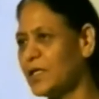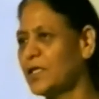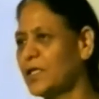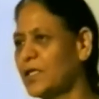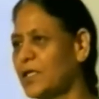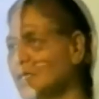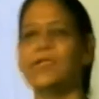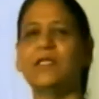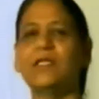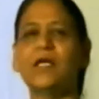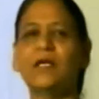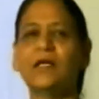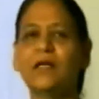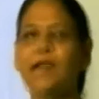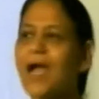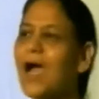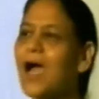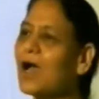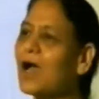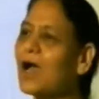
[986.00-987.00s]
The
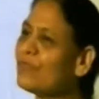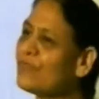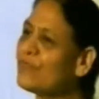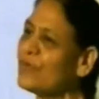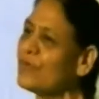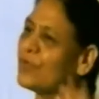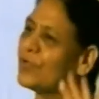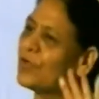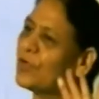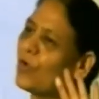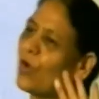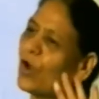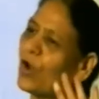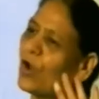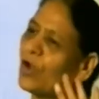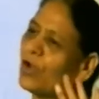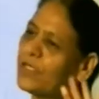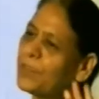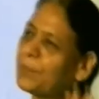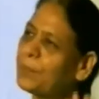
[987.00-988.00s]
graph,
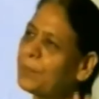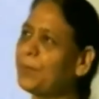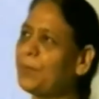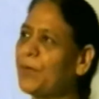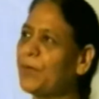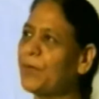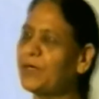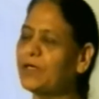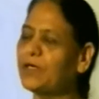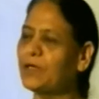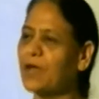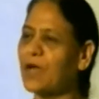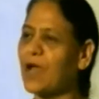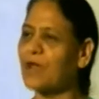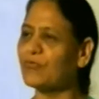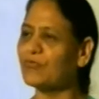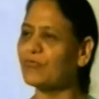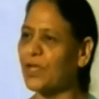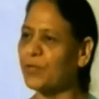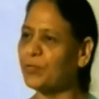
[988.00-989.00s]
already prepared
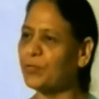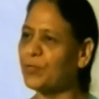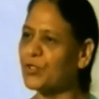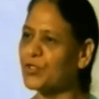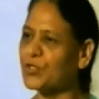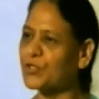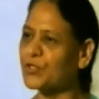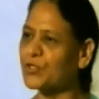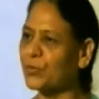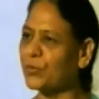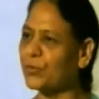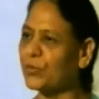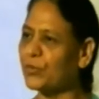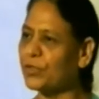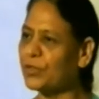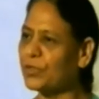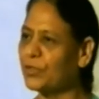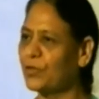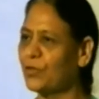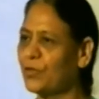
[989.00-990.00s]
graph can be shown,
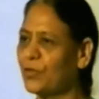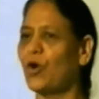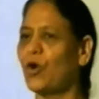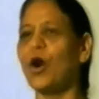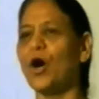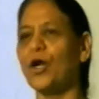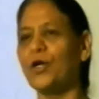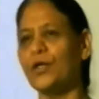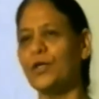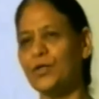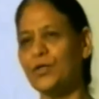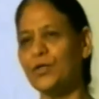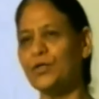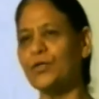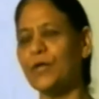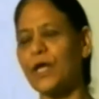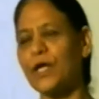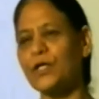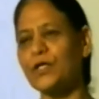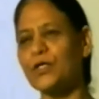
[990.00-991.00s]
or you
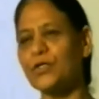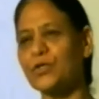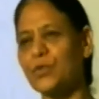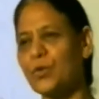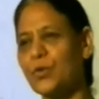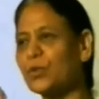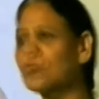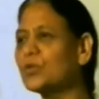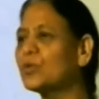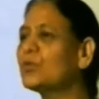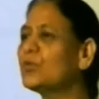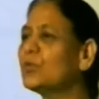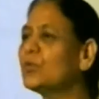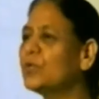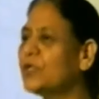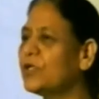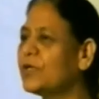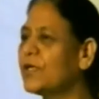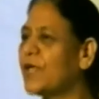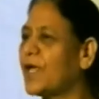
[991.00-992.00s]
can show through
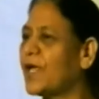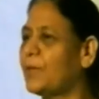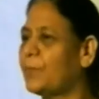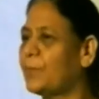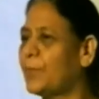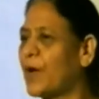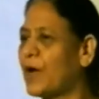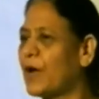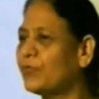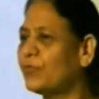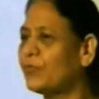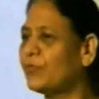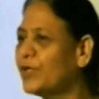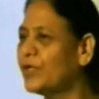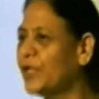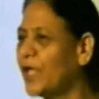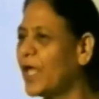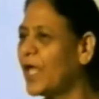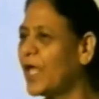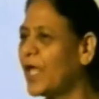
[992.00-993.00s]
the help of
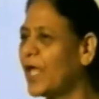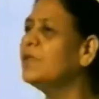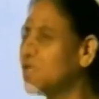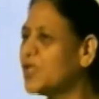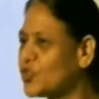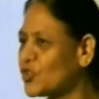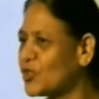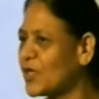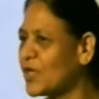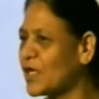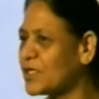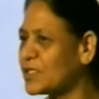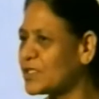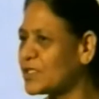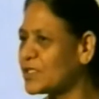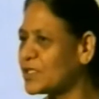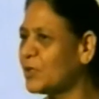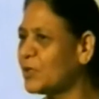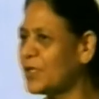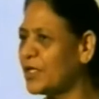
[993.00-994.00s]
animation and
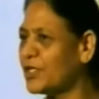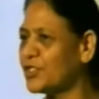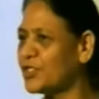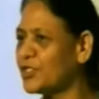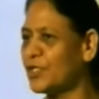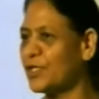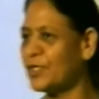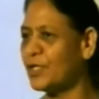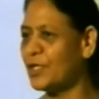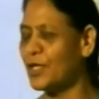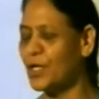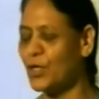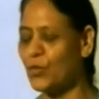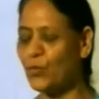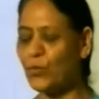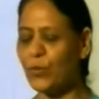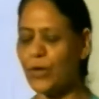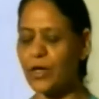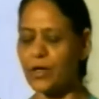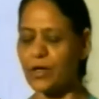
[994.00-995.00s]
simulation,
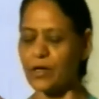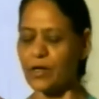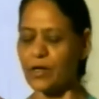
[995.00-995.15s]
where